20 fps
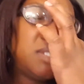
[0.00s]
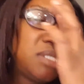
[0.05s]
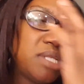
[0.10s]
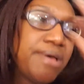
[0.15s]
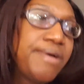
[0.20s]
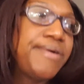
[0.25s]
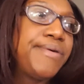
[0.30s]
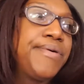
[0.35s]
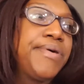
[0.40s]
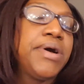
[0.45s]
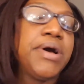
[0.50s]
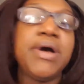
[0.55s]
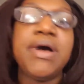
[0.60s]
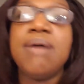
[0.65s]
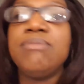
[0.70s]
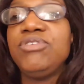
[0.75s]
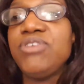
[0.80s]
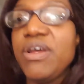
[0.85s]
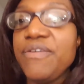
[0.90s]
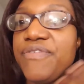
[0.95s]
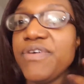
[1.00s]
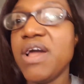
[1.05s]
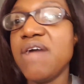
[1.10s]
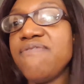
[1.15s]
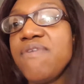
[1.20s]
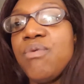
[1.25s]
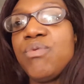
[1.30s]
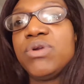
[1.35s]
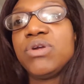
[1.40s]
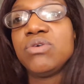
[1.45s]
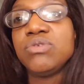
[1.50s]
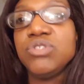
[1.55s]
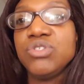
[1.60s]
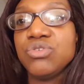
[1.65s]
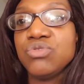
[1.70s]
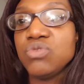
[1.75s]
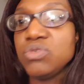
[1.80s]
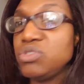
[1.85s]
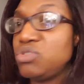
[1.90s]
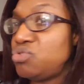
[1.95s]
So, I'm trying to figure out if I want to go to the
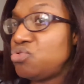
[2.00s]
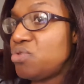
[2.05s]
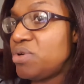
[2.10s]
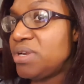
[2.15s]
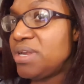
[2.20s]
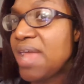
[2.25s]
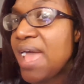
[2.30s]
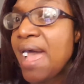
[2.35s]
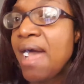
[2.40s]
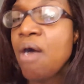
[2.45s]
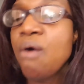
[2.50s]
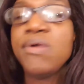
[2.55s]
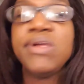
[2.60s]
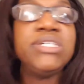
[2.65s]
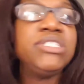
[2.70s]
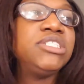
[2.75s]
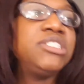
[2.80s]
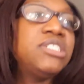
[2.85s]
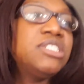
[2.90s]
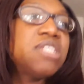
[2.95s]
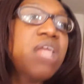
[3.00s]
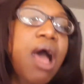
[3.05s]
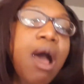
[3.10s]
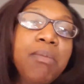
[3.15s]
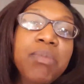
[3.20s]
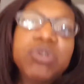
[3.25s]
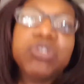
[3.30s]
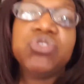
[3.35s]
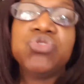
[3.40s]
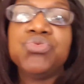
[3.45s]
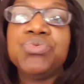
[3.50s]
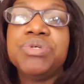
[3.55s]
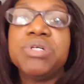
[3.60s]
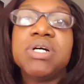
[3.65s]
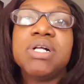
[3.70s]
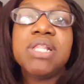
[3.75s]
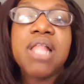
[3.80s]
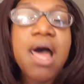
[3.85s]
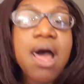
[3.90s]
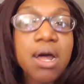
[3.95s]
grocery store now. It is almost 3
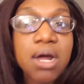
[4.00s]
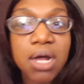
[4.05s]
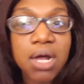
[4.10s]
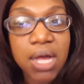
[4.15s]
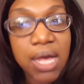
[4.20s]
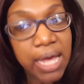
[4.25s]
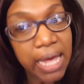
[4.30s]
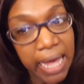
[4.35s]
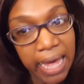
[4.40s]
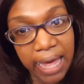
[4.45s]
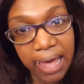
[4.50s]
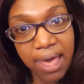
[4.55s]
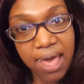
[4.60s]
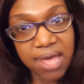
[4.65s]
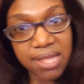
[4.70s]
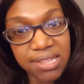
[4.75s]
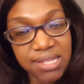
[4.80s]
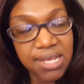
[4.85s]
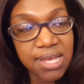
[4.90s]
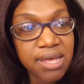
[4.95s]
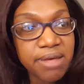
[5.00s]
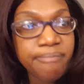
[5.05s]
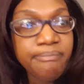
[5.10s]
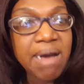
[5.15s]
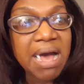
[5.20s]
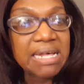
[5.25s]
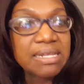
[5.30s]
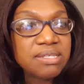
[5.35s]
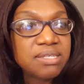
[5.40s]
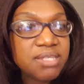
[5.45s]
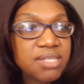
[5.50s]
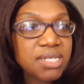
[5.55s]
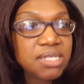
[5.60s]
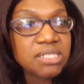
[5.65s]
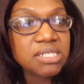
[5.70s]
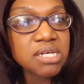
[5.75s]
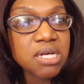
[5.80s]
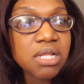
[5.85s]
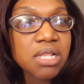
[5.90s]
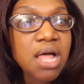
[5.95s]
o'clock. And then by
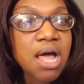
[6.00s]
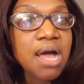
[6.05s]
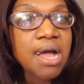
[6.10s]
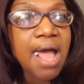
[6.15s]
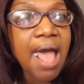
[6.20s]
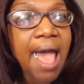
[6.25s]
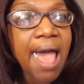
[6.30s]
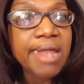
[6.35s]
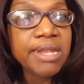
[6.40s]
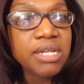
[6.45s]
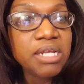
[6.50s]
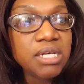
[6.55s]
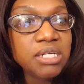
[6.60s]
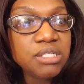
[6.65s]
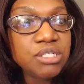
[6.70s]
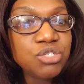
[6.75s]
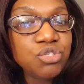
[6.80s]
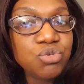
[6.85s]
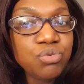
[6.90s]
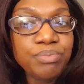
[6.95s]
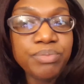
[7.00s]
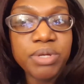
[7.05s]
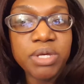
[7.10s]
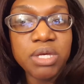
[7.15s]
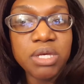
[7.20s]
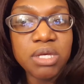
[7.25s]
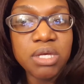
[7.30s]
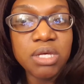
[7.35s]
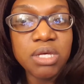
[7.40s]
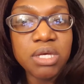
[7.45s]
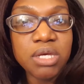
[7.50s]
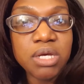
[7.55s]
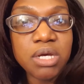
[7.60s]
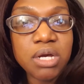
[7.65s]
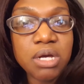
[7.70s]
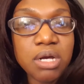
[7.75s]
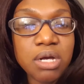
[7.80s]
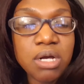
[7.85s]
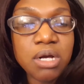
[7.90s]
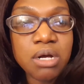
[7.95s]
6 o'clock, I need to be
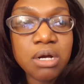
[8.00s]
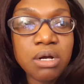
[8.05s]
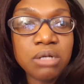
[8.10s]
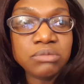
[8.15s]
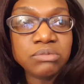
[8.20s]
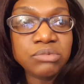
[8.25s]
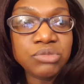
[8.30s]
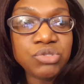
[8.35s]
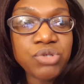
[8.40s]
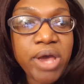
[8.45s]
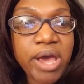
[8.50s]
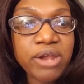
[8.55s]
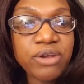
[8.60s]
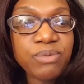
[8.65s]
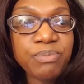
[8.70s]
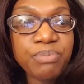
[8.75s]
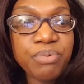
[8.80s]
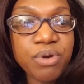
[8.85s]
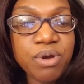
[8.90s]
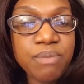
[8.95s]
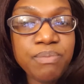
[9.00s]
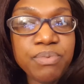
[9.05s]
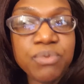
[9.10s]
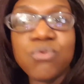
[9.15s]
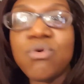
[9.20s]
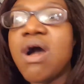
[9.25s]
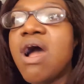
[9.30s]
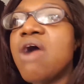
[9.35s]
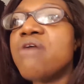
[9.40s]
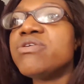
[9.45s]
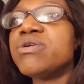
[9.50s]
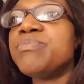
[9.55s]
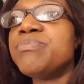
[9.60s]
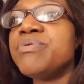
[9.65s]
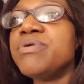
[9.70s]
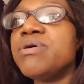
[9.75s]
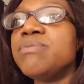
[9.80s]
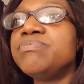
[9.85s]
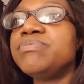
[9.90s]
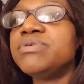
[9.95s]
trying to prep. Well, I already
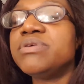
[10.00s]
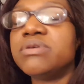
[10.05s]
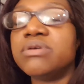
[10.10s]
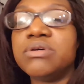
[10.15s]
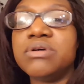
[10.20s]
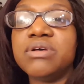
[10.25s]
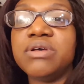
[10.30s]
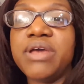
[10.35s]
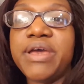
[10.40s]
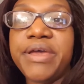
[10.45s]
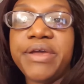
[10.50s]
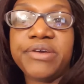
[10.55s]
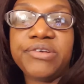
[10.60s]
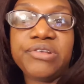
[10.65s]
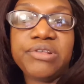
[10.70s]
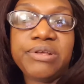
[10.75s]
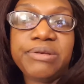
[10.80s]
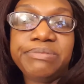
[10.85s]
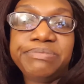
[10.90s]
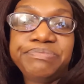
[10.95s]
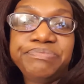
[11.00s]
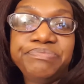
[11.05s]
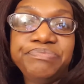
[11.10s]
prepped, actually.